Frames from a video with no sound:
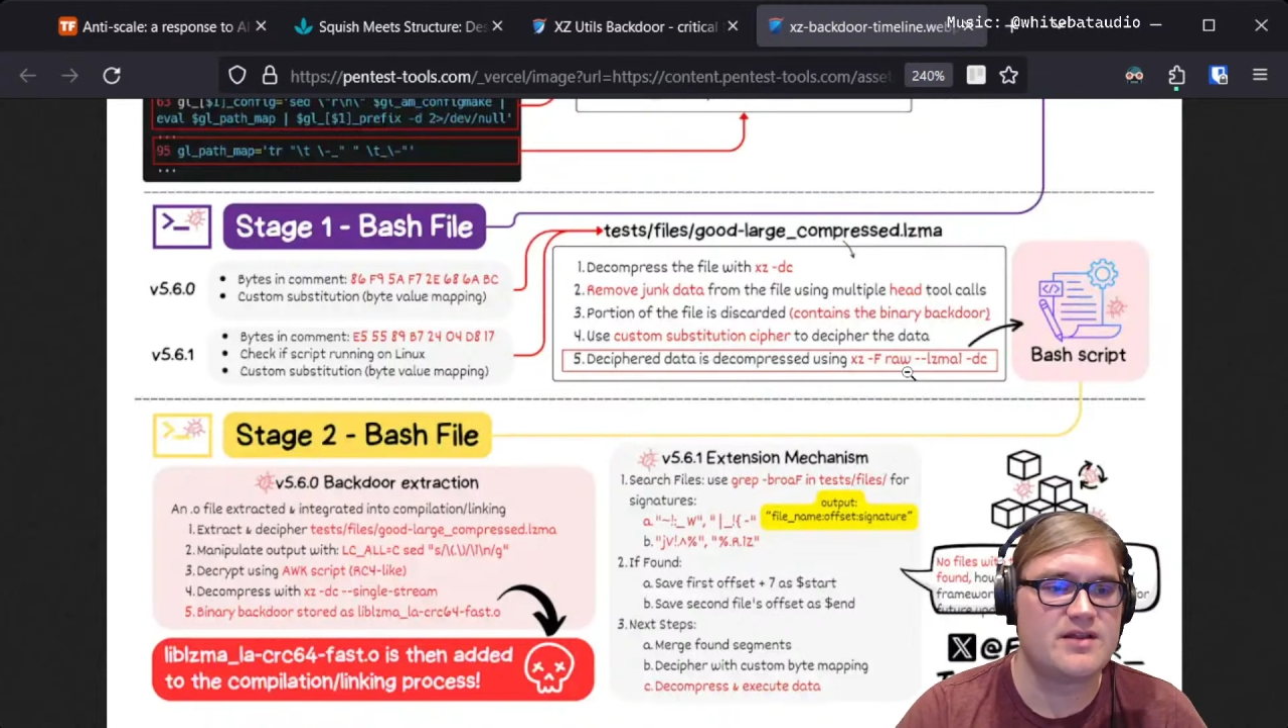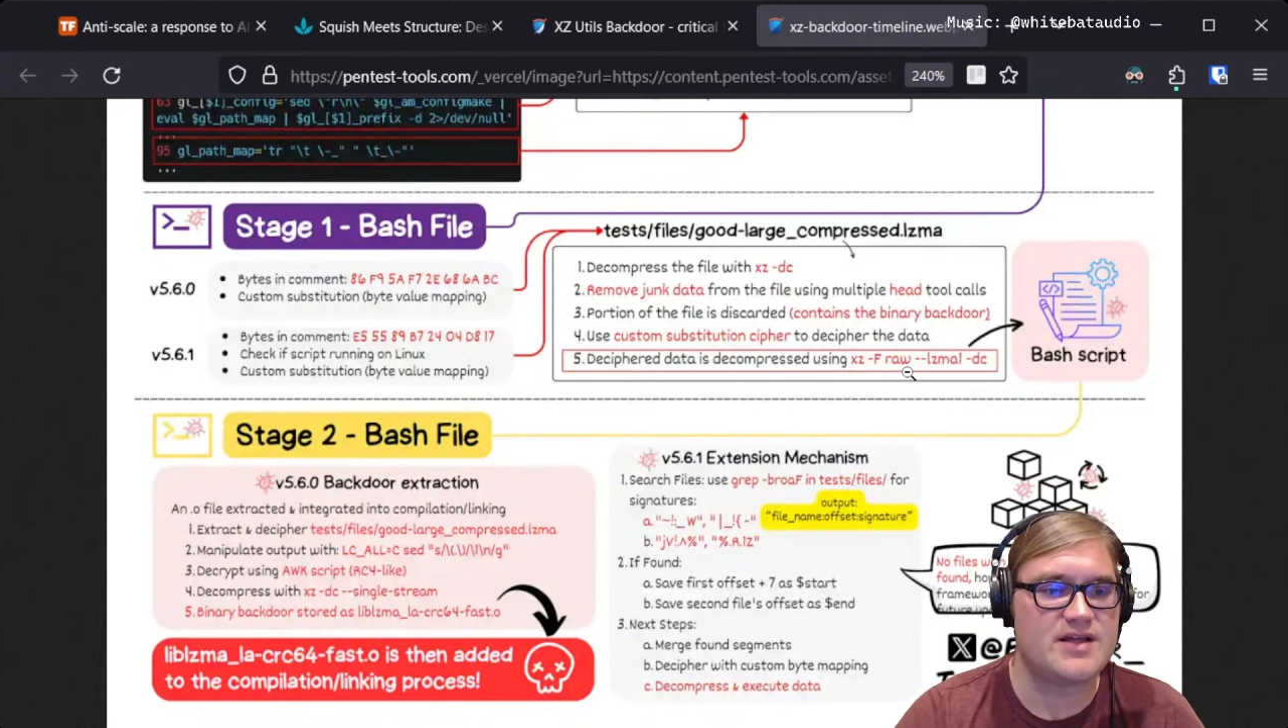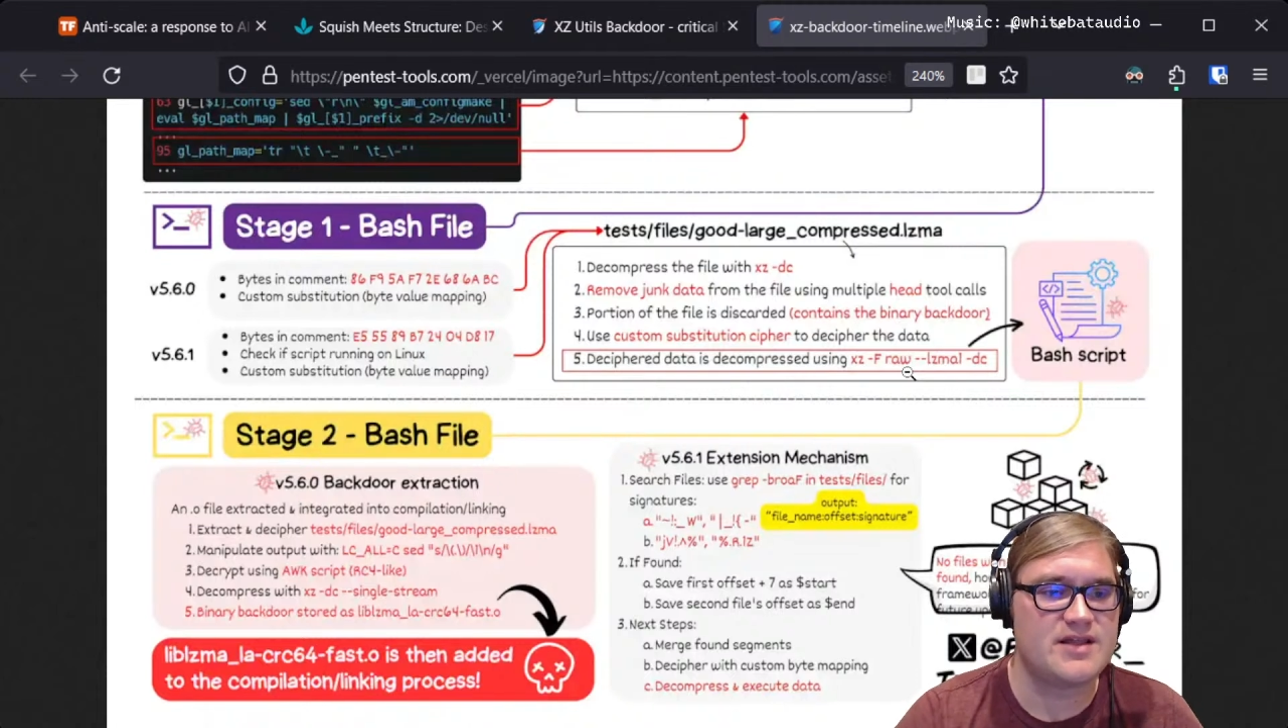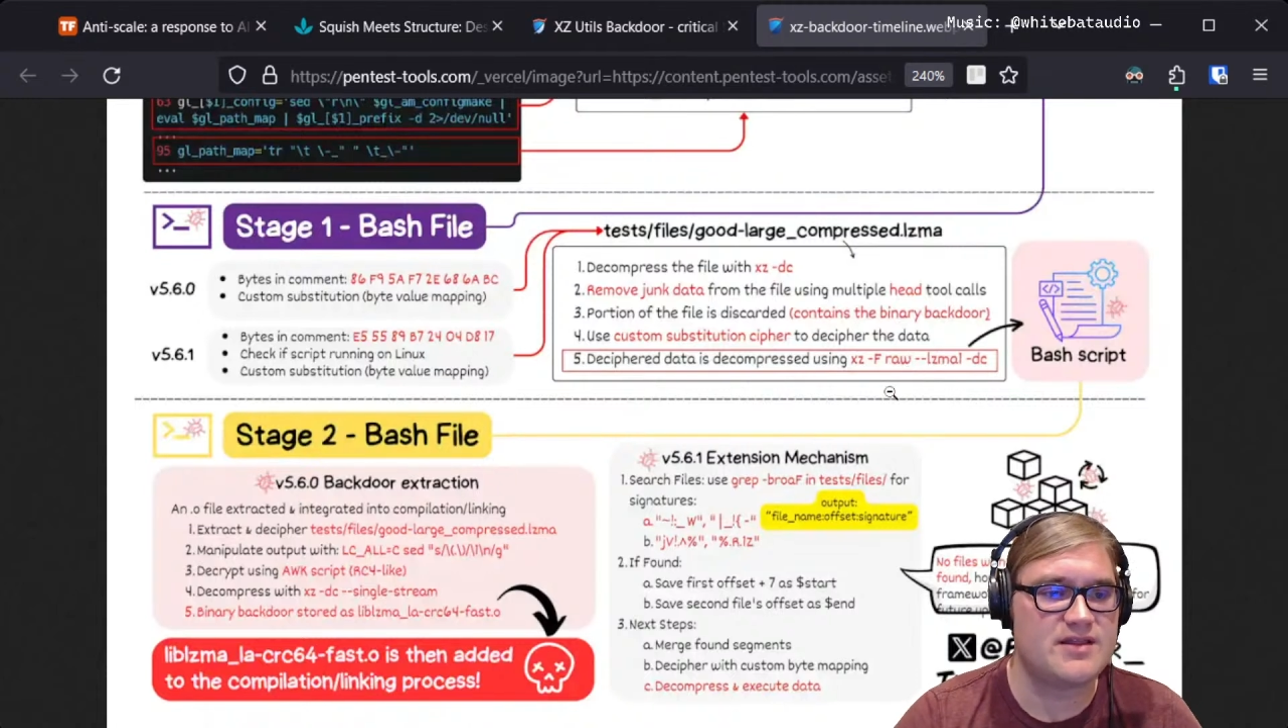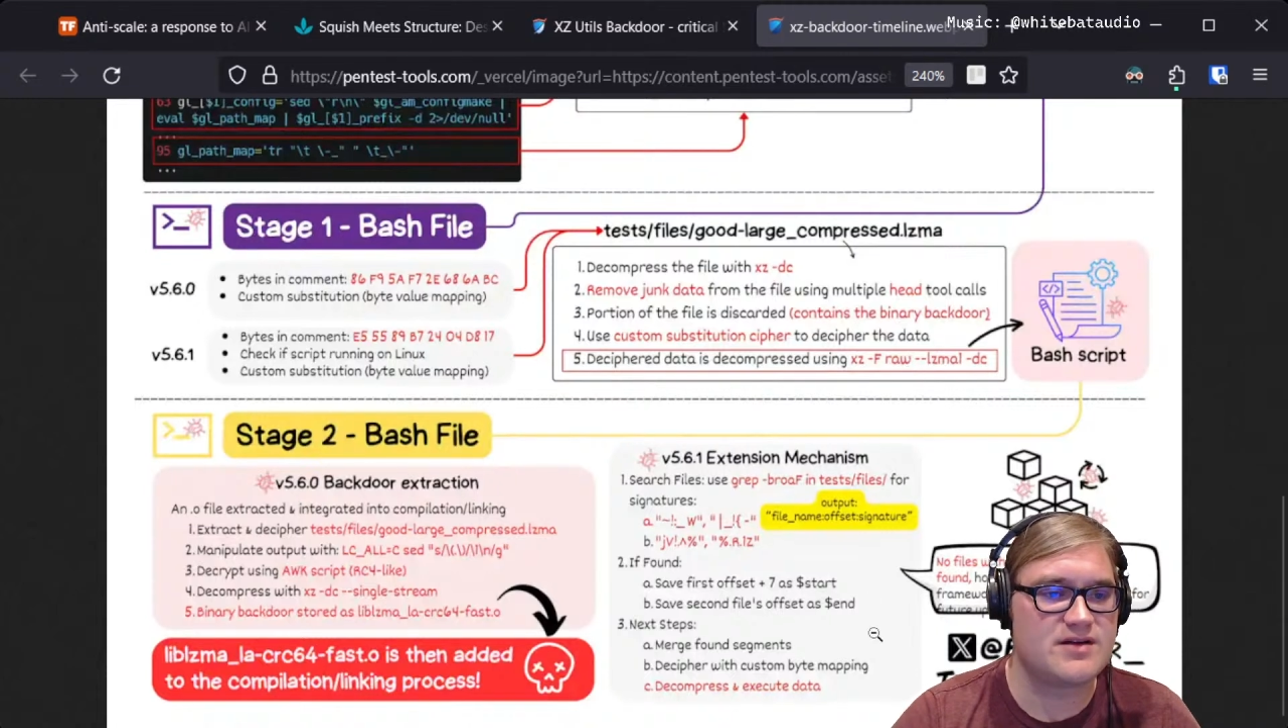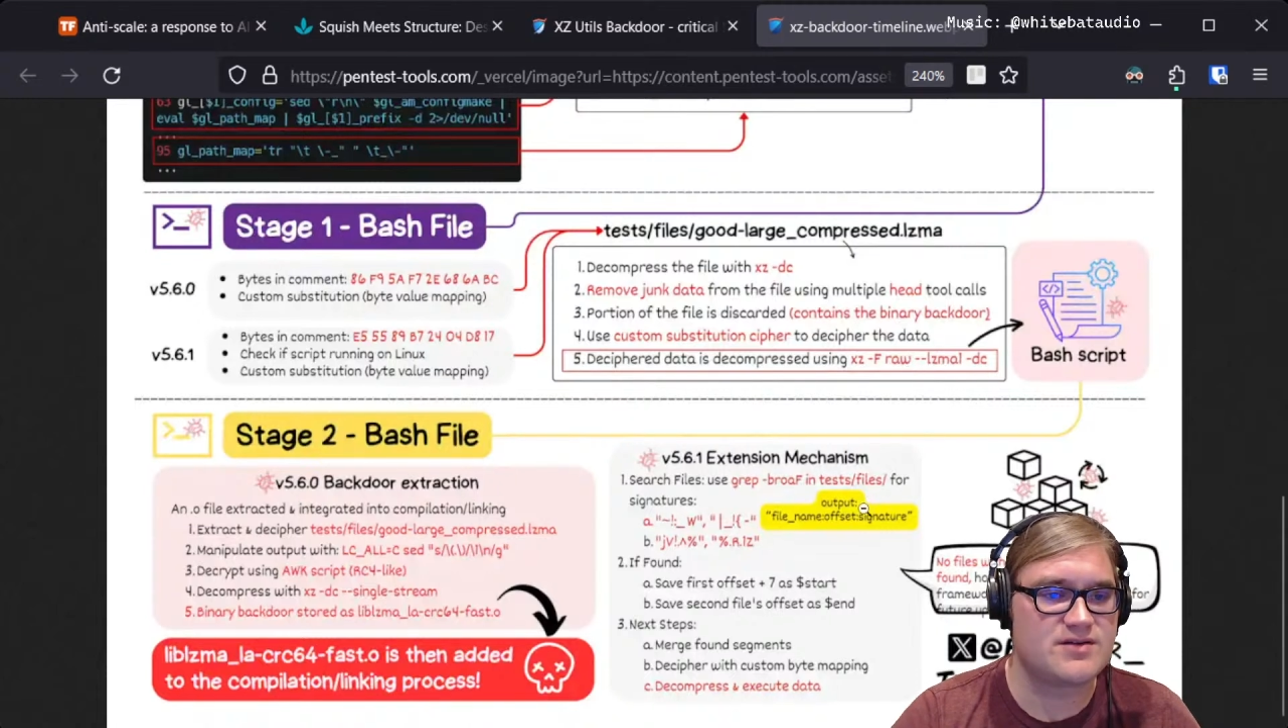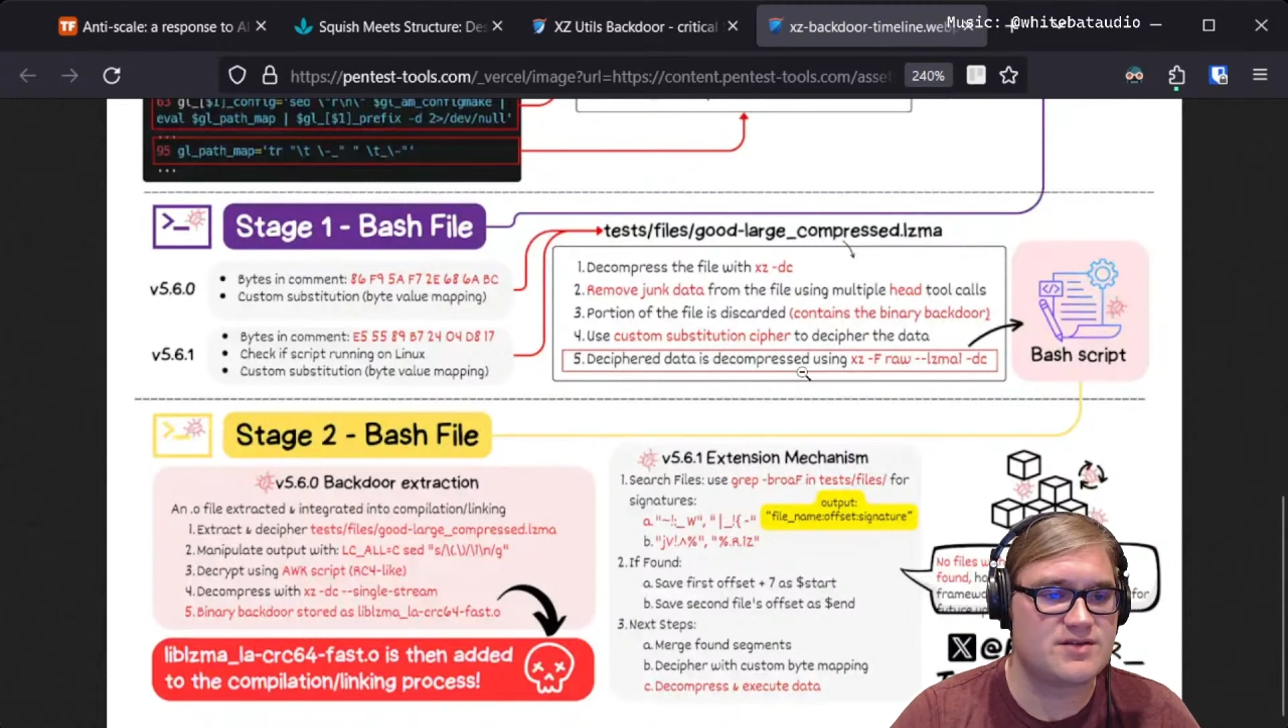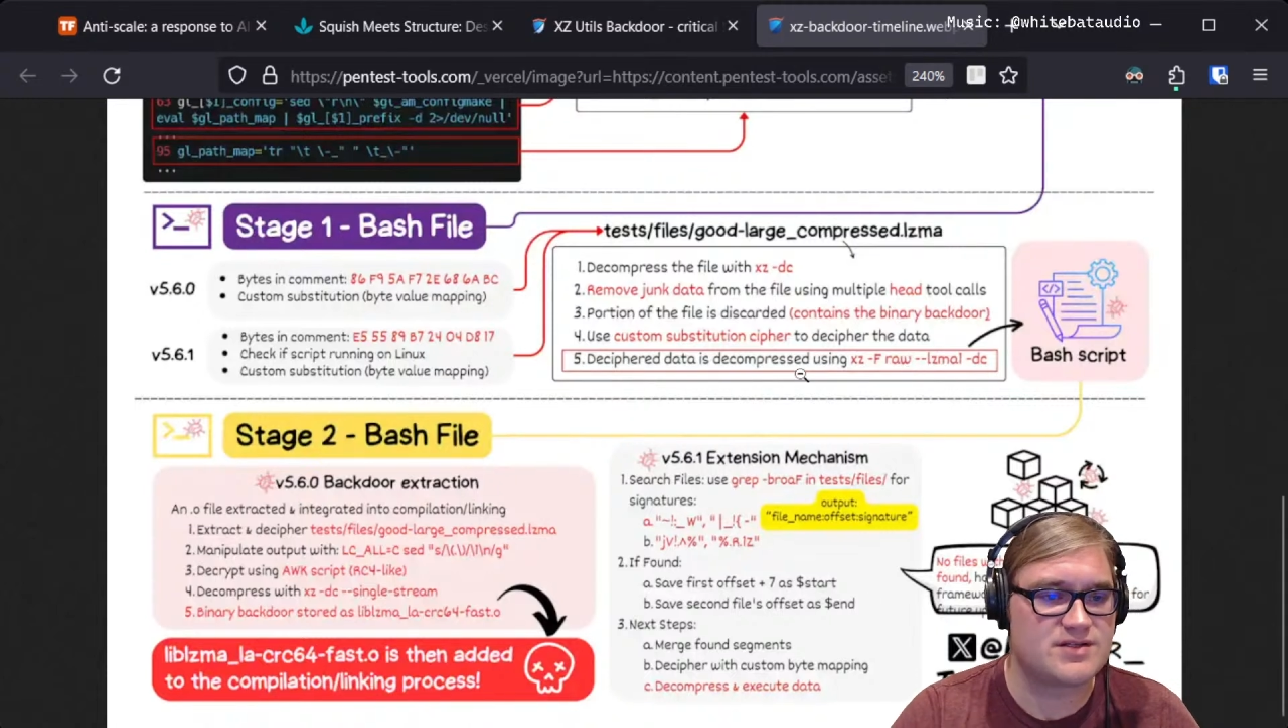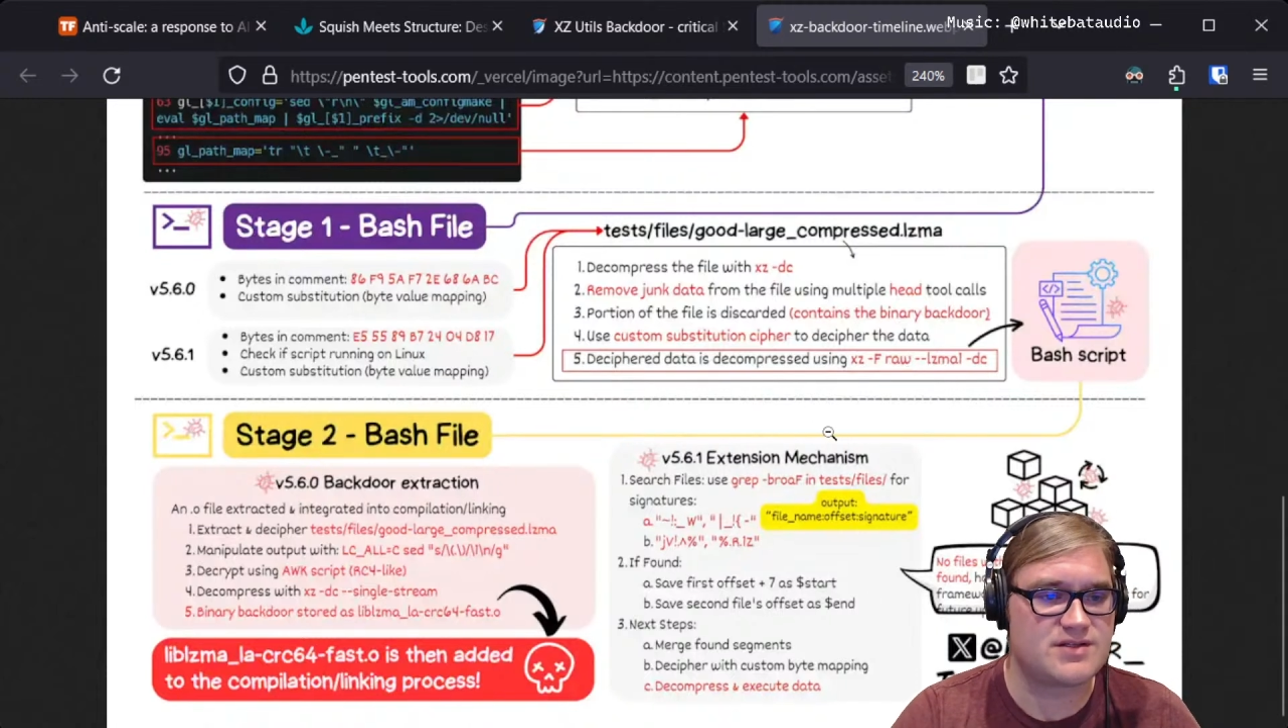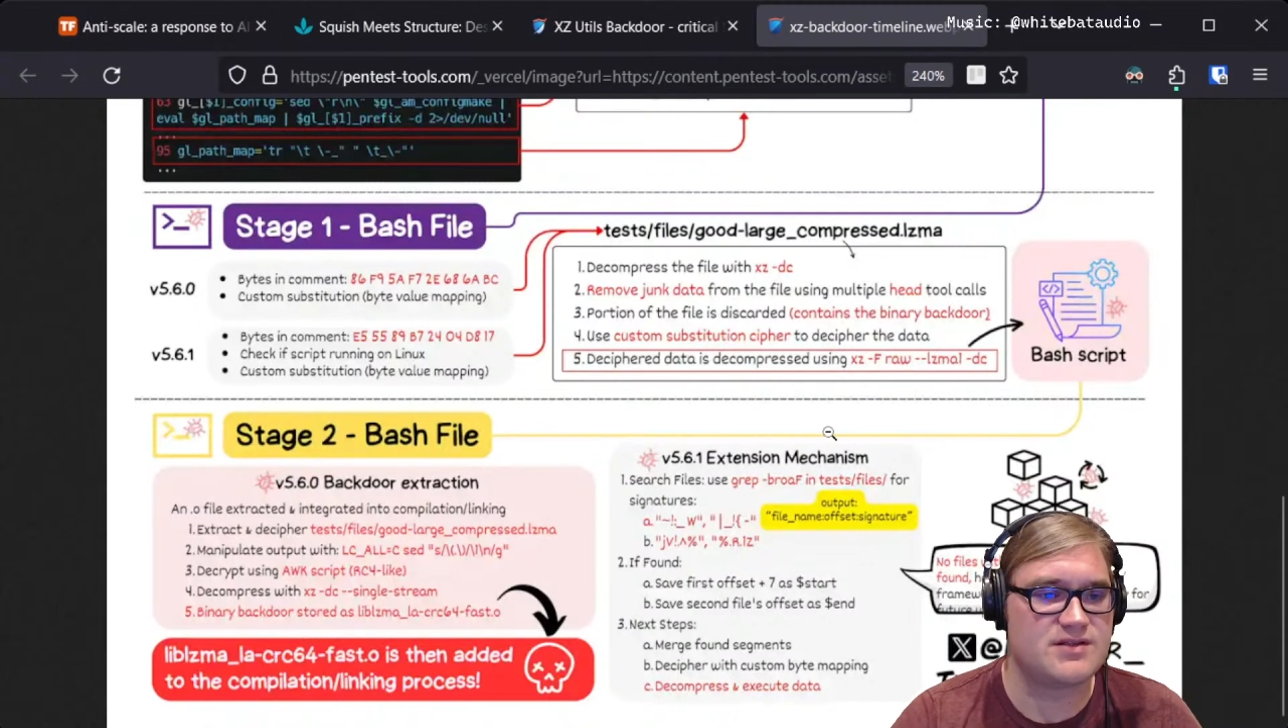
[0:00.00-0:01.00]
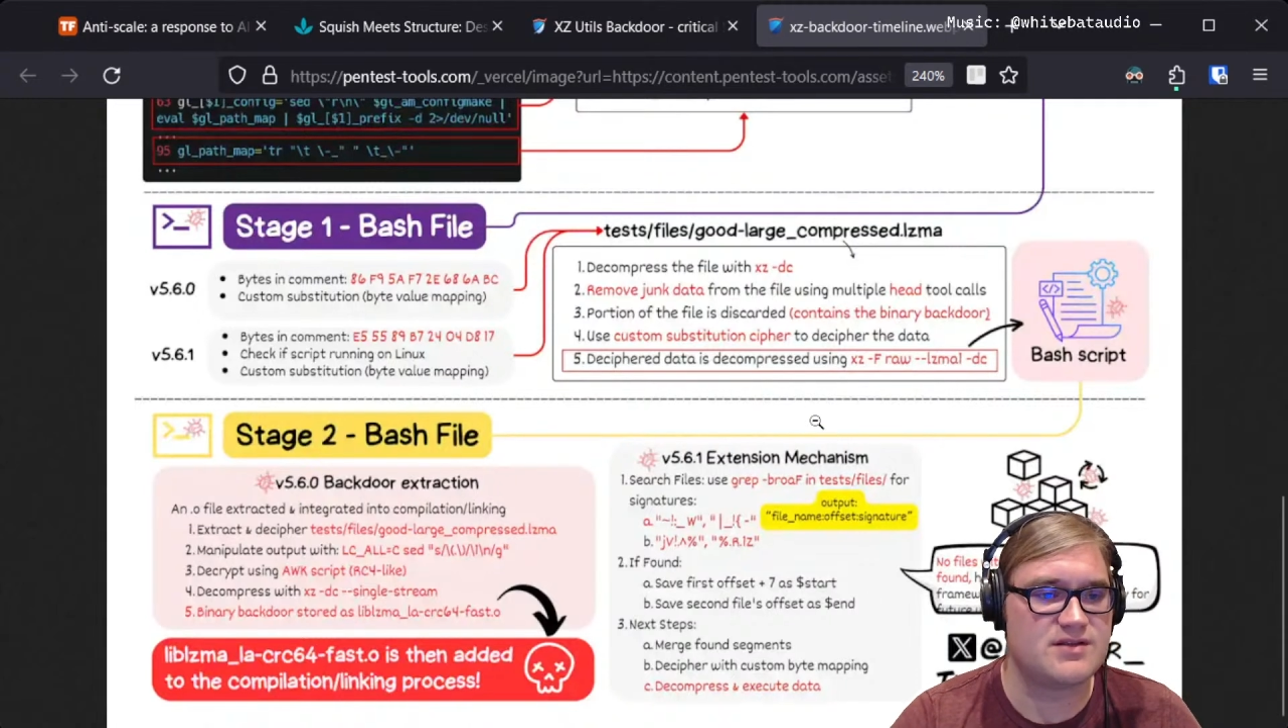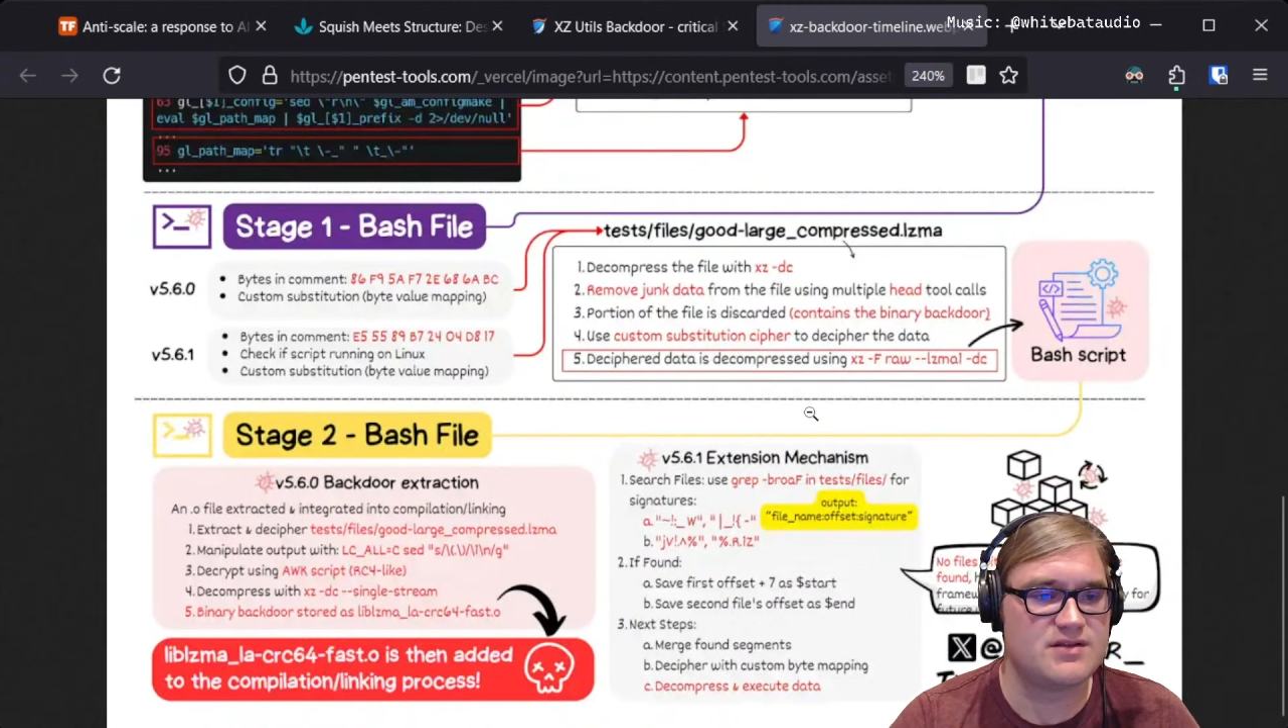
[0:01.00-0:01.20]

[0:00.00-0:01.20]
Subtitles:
Then there's